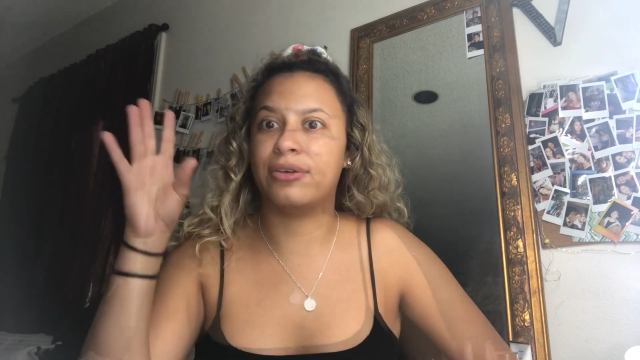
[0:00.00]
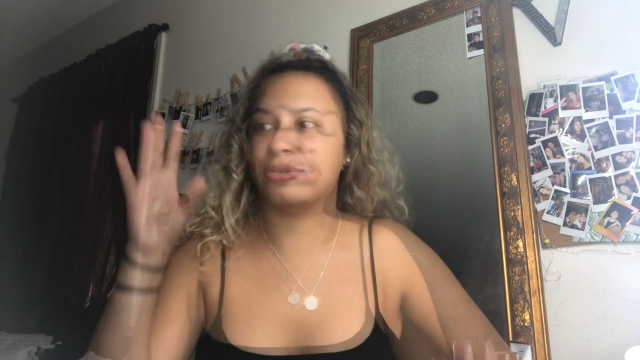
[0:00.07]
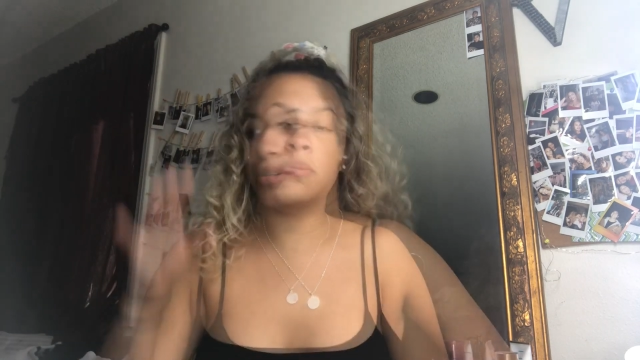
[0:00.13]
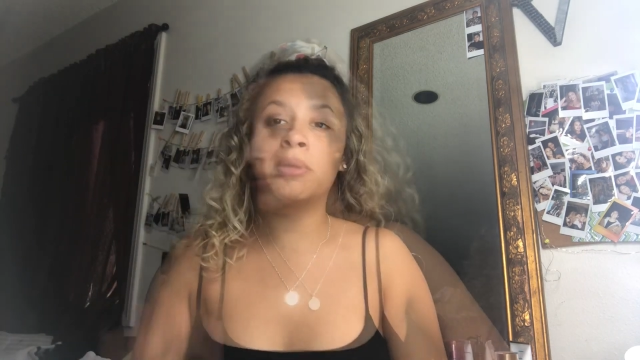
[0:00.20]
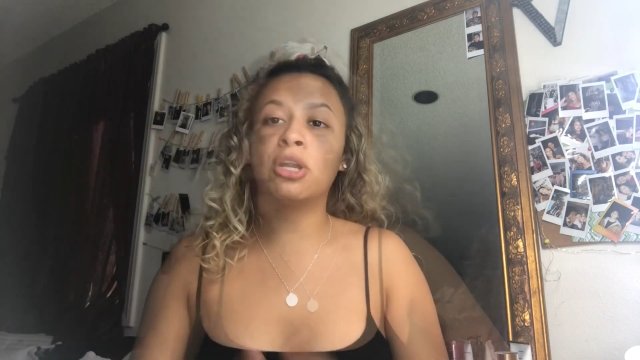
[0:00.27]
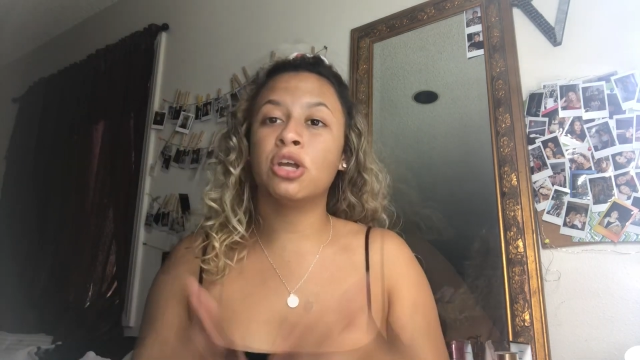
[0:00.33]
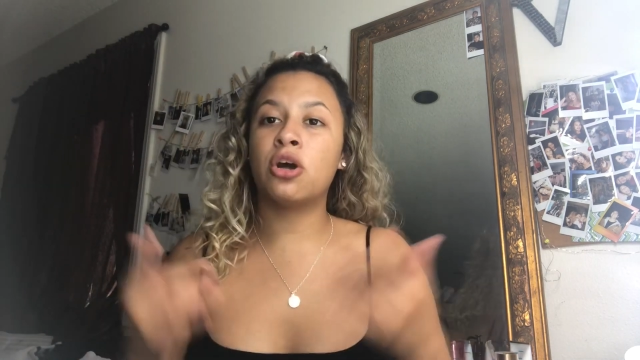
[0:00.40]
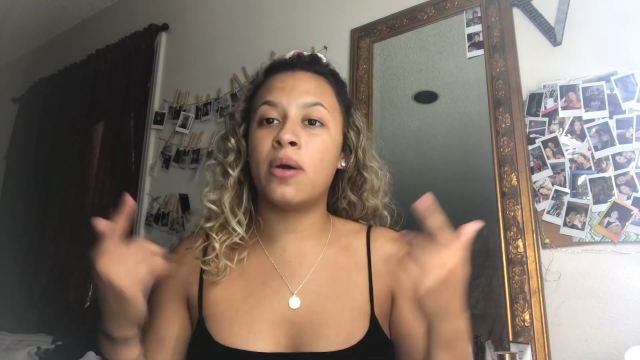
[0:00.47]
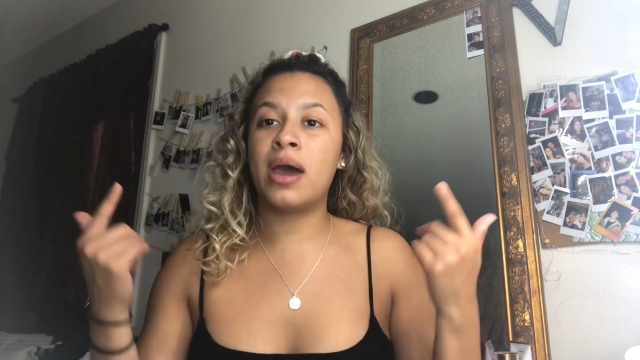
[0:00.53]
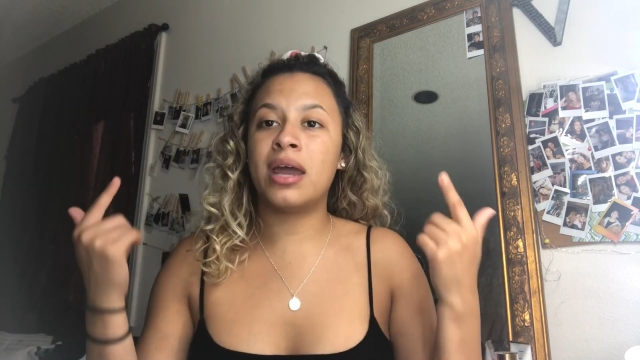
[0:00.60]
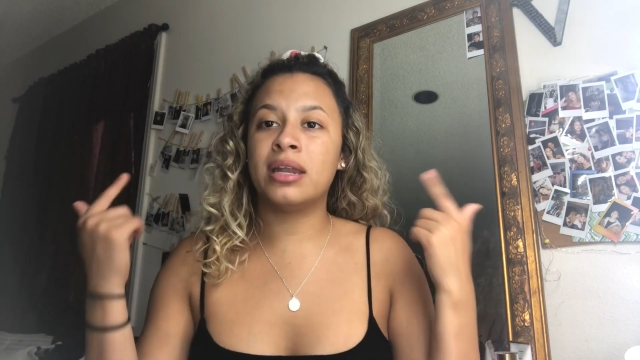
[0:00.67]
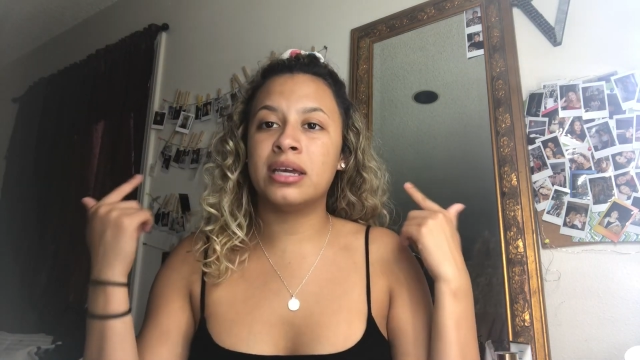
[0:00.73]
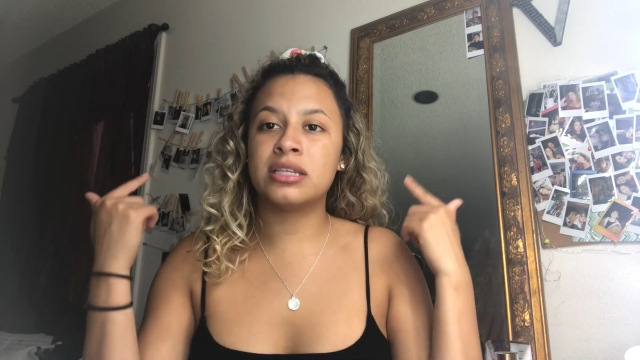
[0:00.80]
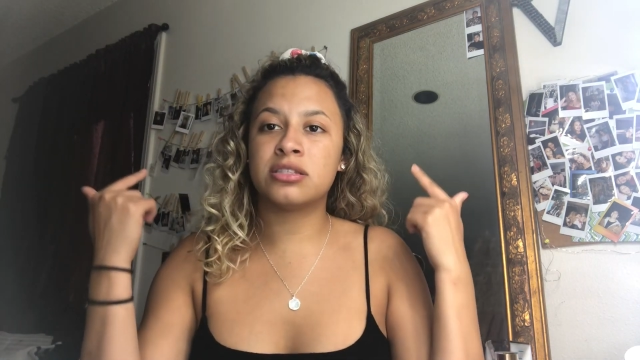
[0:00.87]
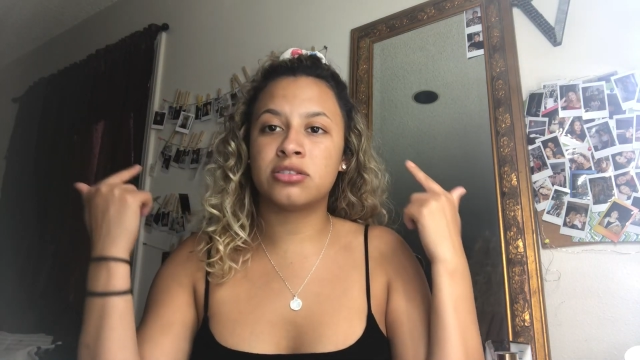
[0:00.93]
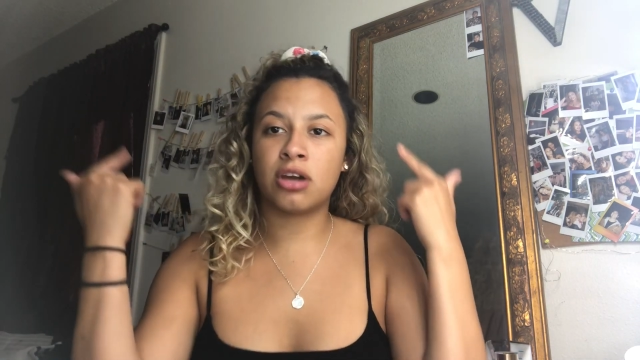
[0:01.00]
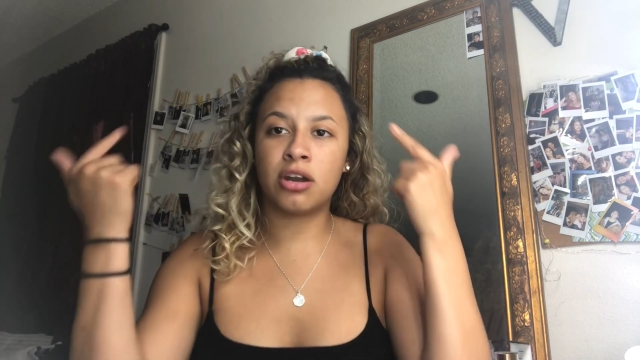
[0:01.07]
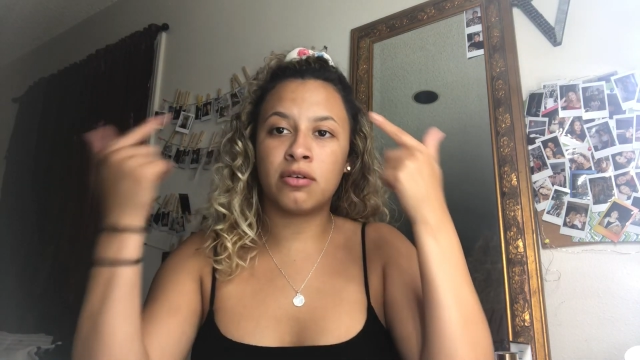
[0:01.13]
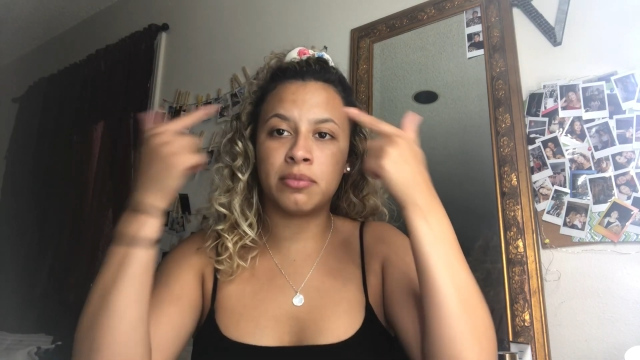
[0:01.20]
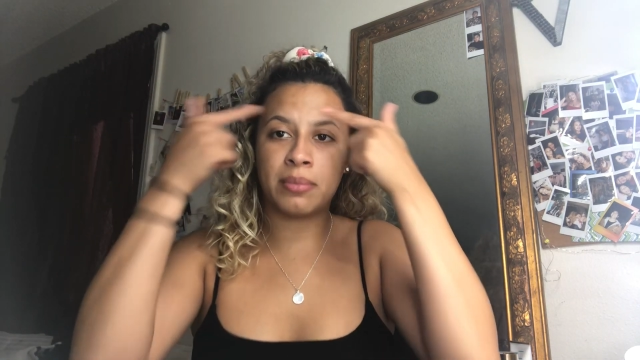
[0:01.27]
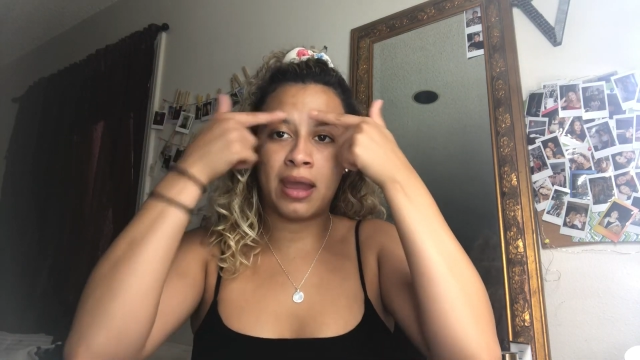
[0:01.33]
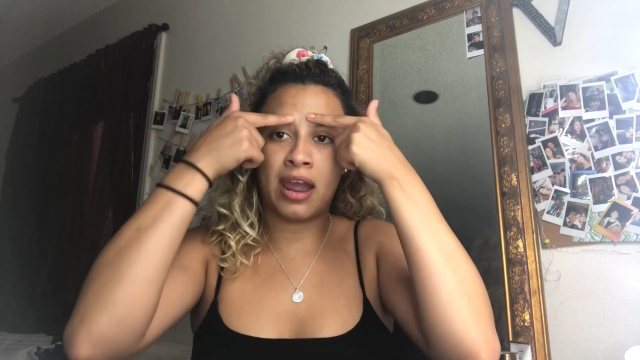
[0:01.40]
So I'm gonna go ahead and get started
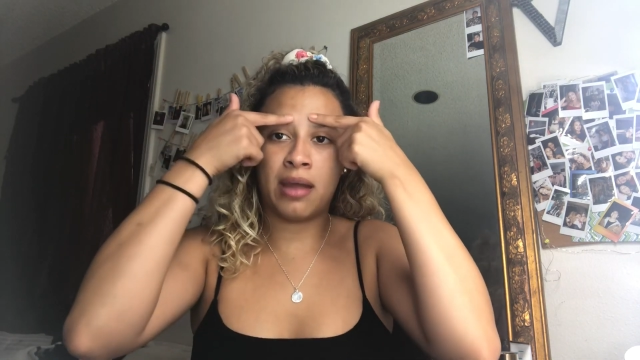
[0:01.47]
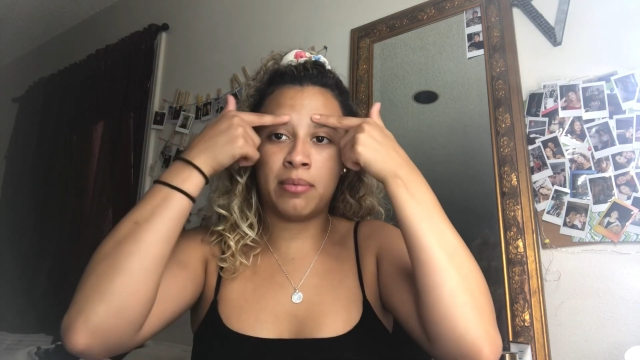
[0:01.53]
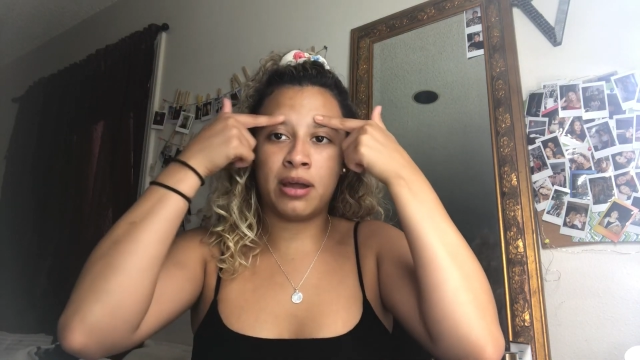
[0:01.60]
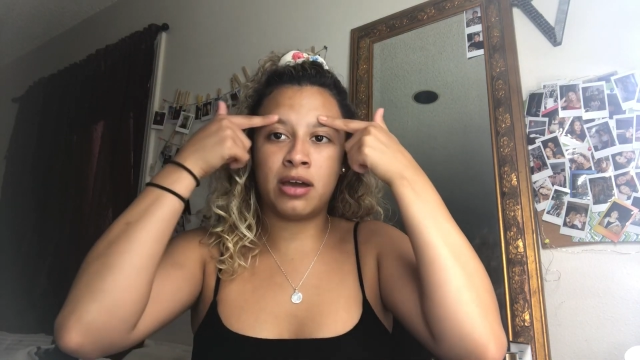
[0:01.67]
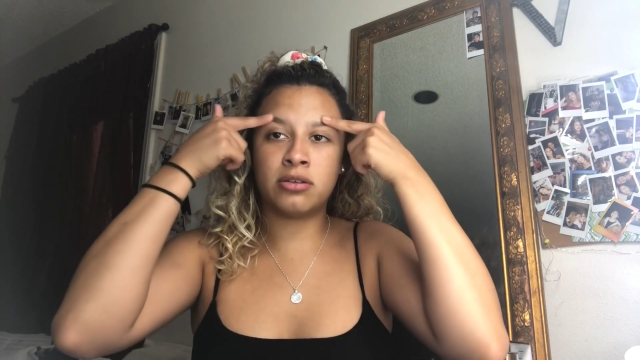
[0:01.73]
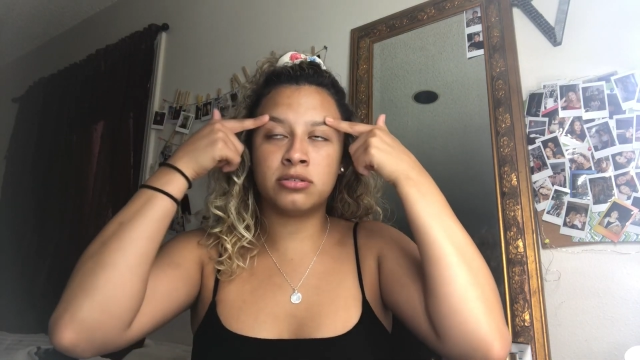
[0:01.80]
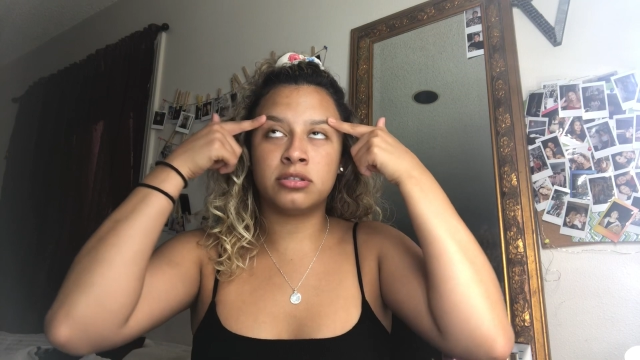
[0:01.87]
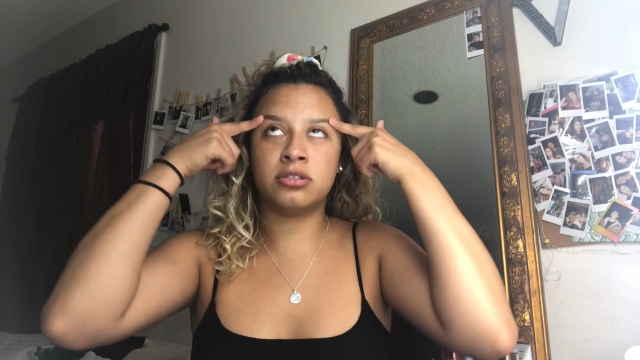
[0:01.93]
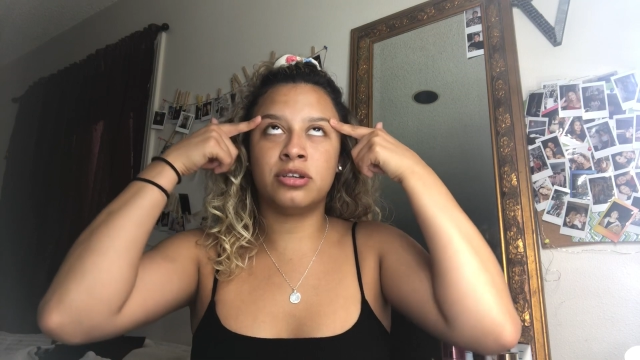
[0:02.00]
with my eyebrows.